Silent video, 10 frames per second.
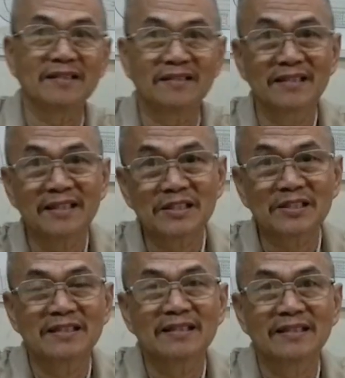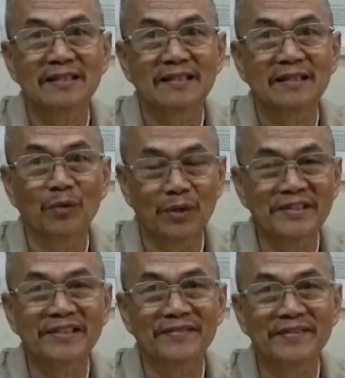There is one
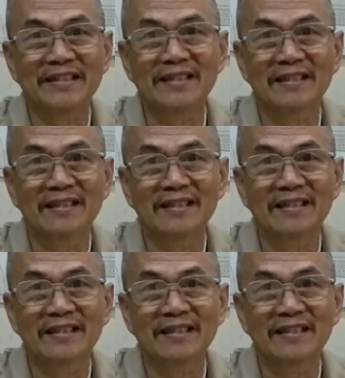remedy,